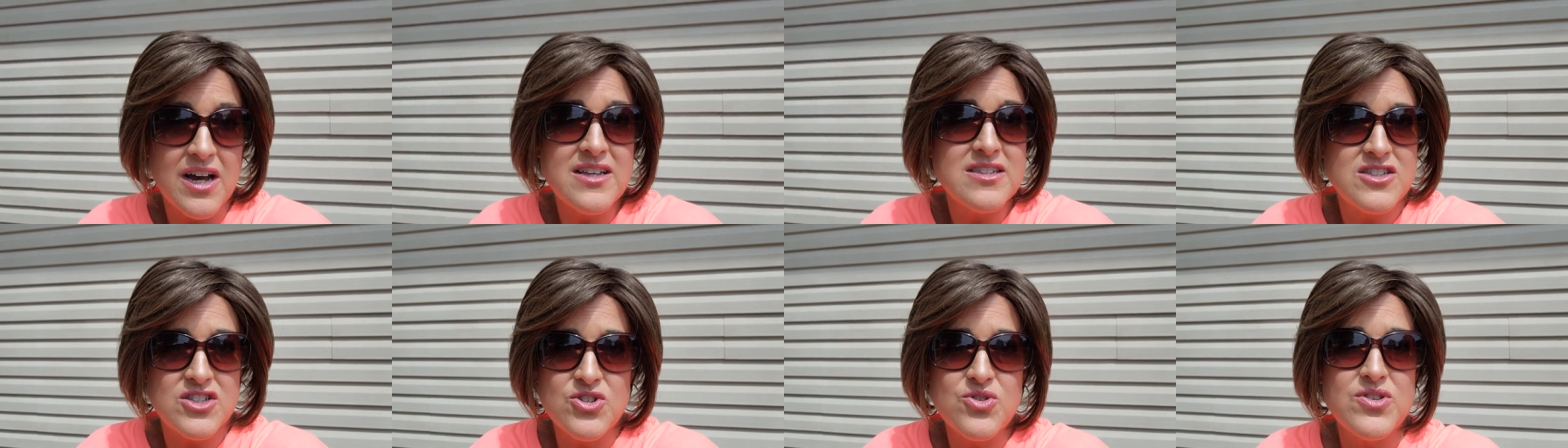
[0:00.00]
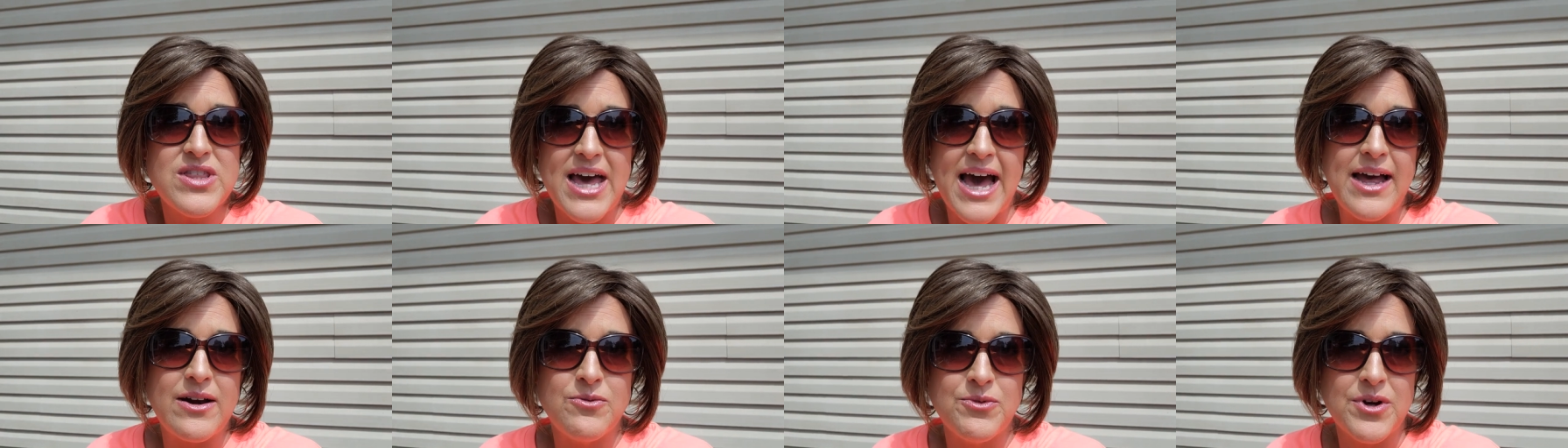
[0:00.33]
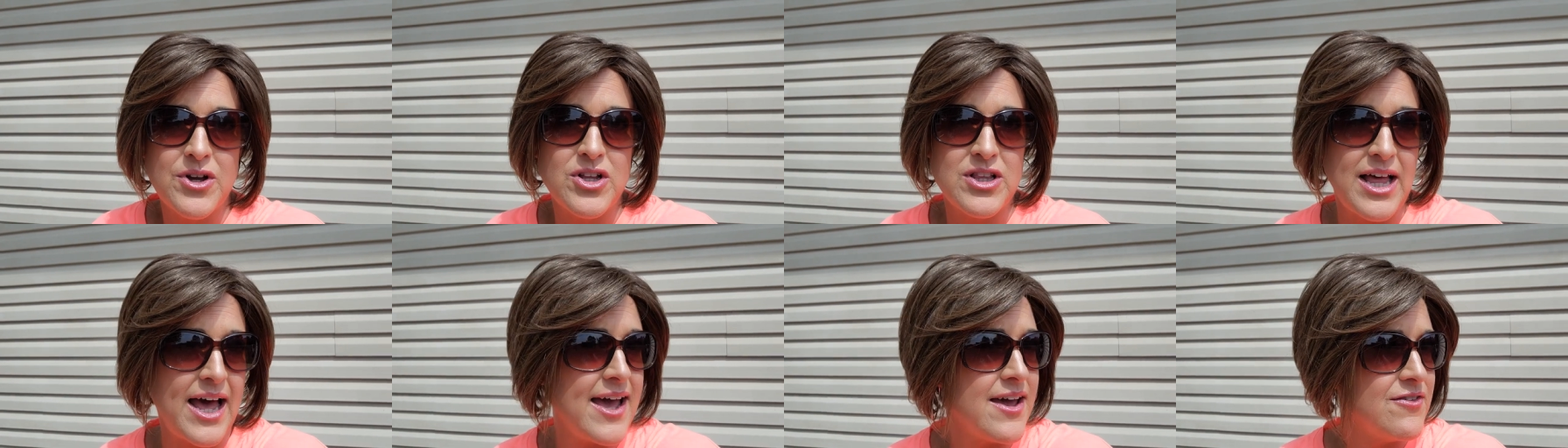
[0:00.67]
does do
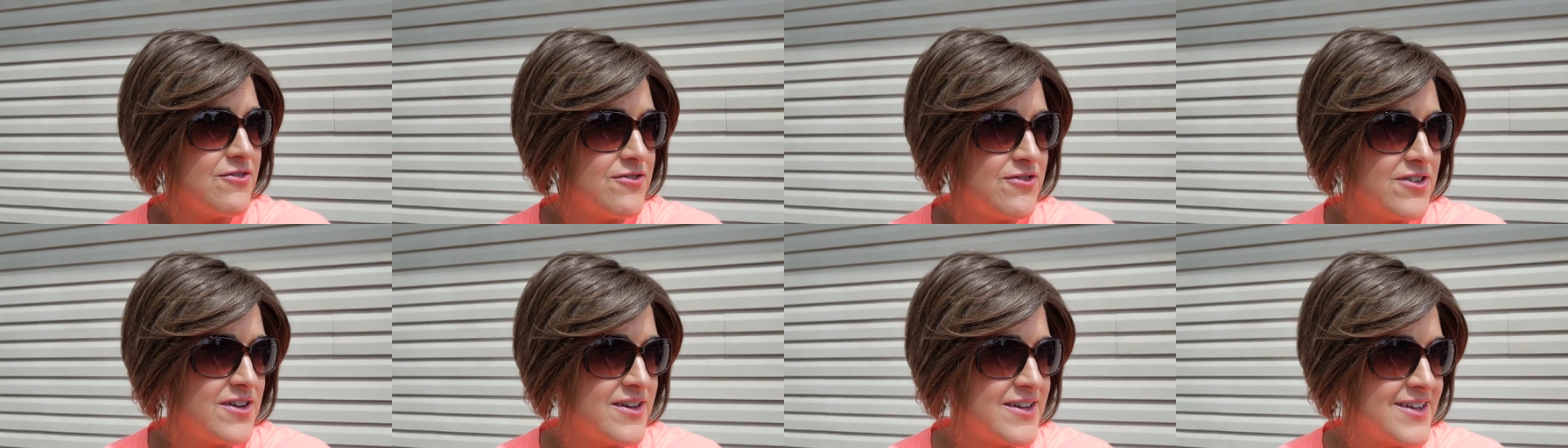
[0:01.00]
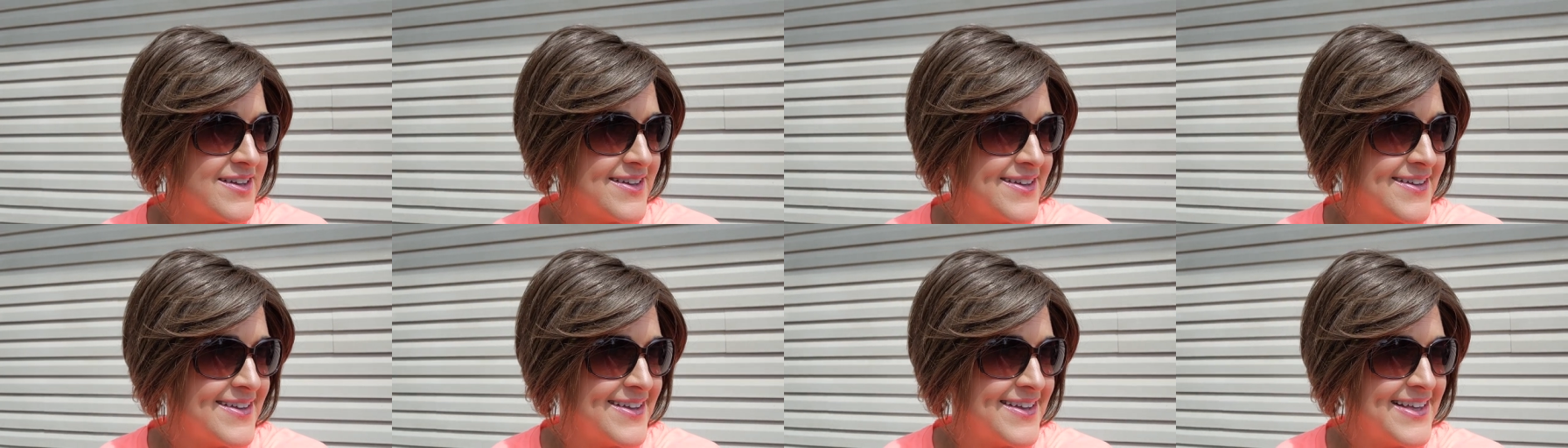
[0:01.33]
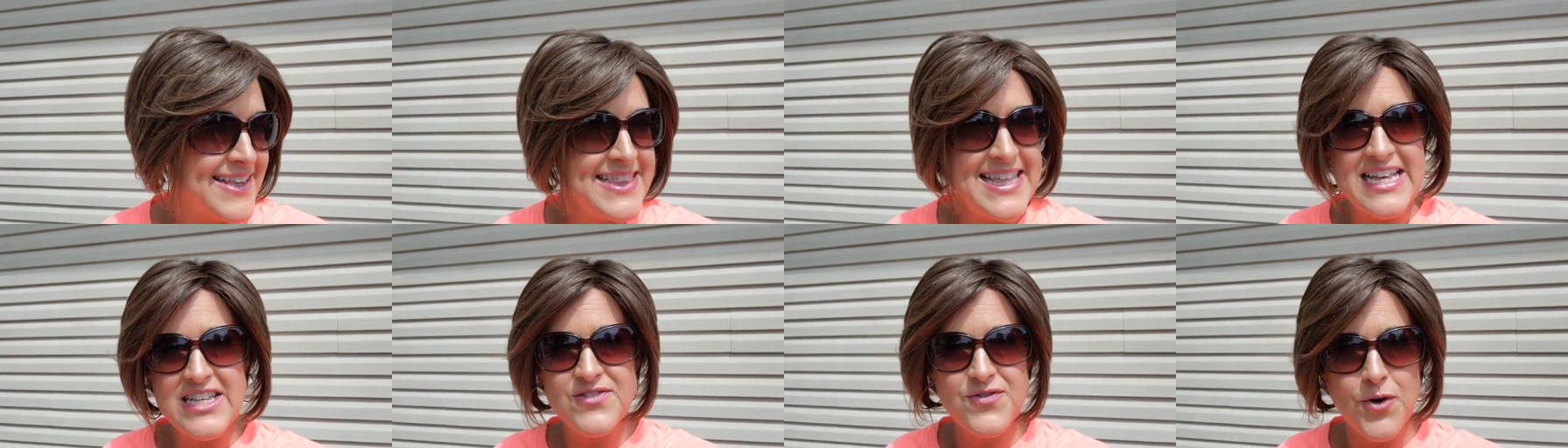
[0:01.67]
that in real life.
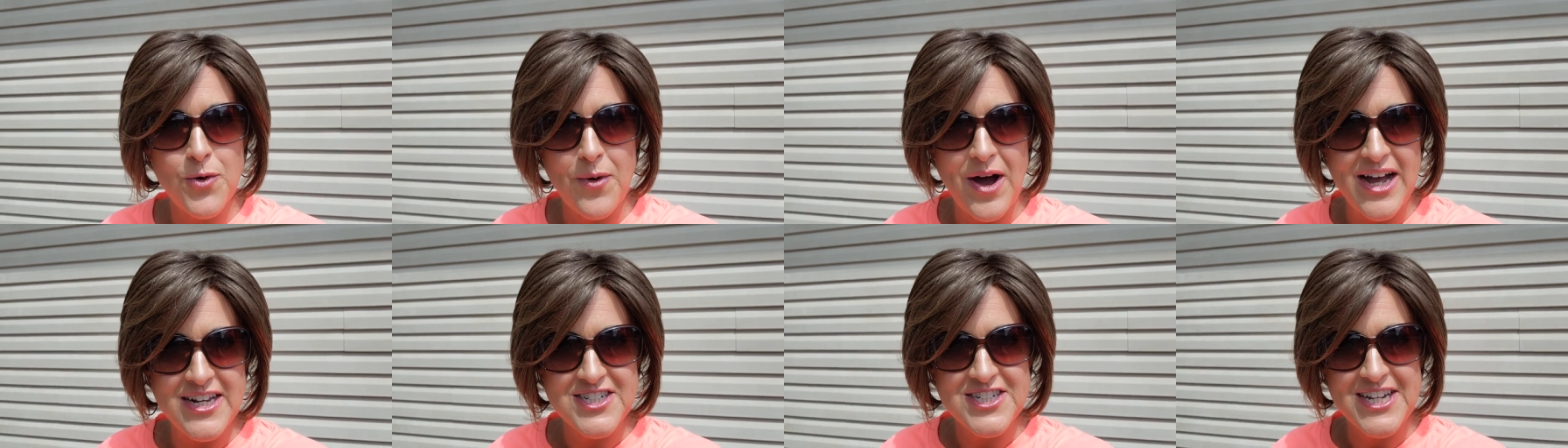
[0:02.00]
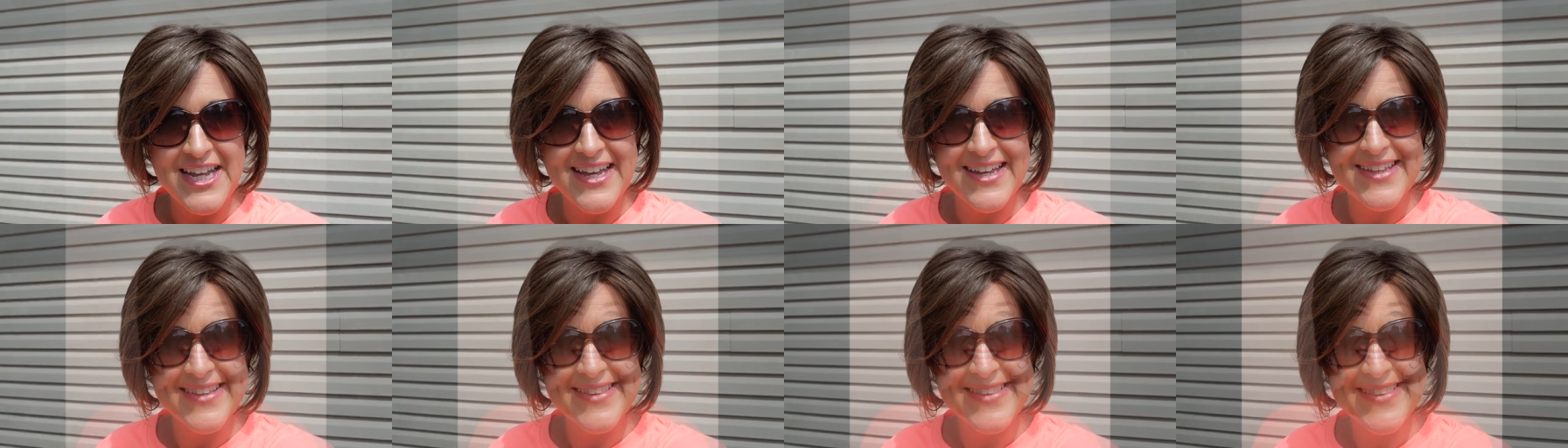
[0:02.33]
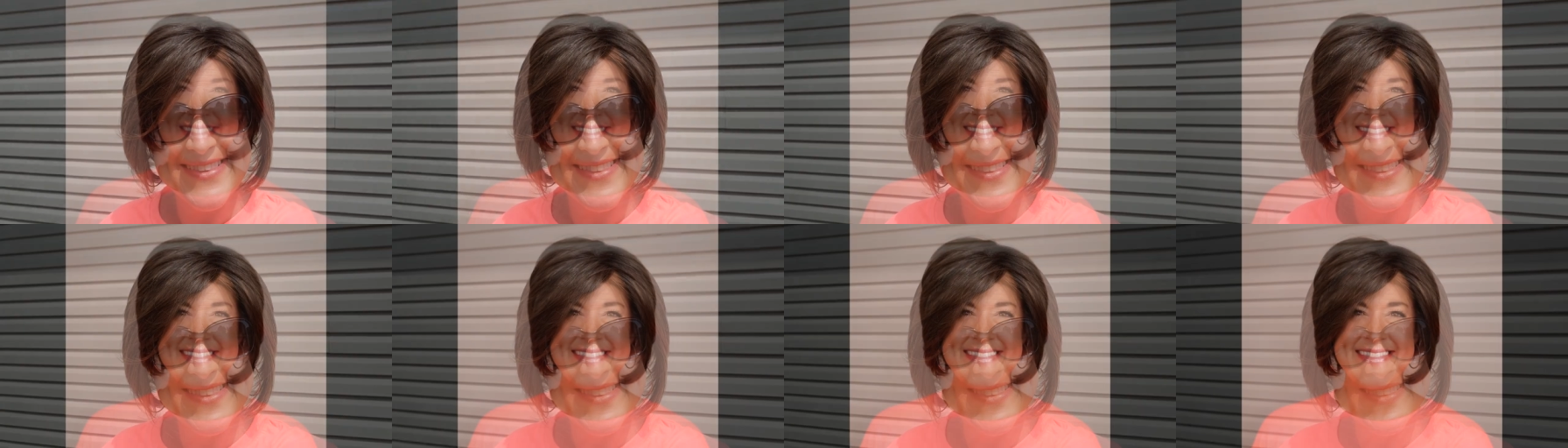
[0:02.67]
Thanks for
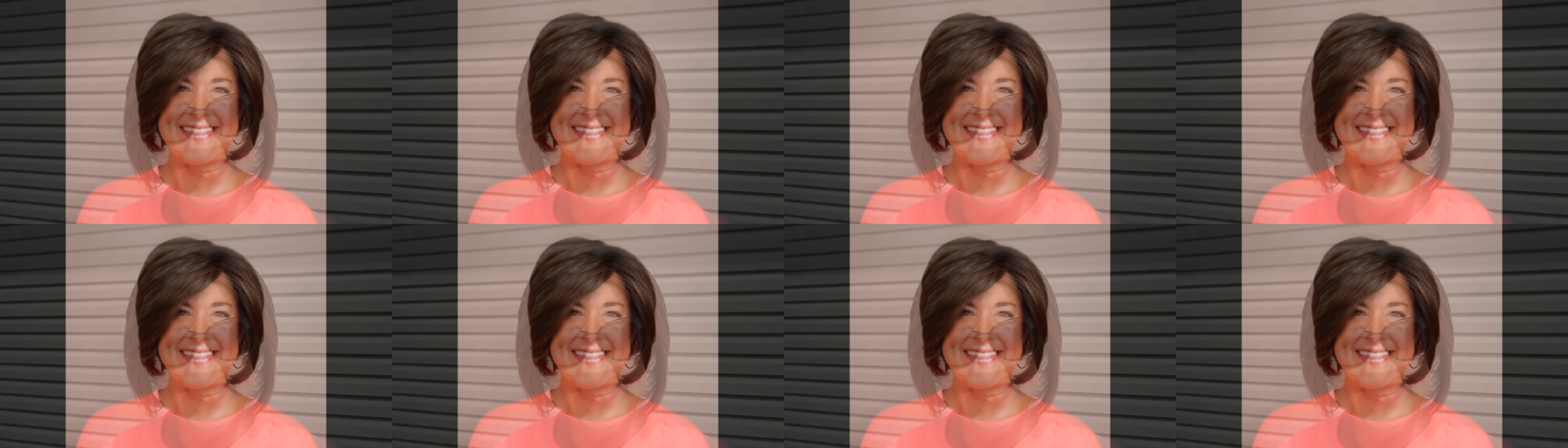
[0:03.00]
watching.